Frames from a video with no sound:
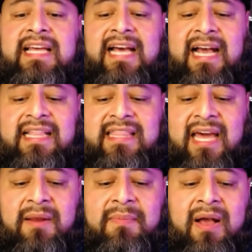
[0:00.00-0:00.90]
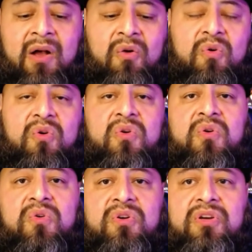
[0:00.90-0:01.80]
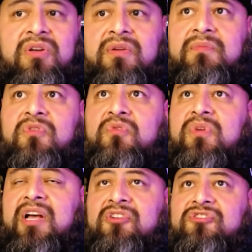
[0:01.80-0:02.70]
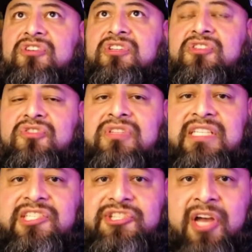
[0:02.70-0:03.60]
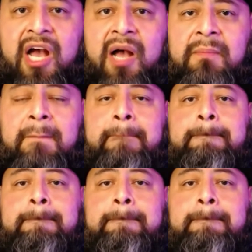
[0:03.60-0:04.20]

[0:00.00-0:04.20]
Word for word: I thought about who could, who else could do this job,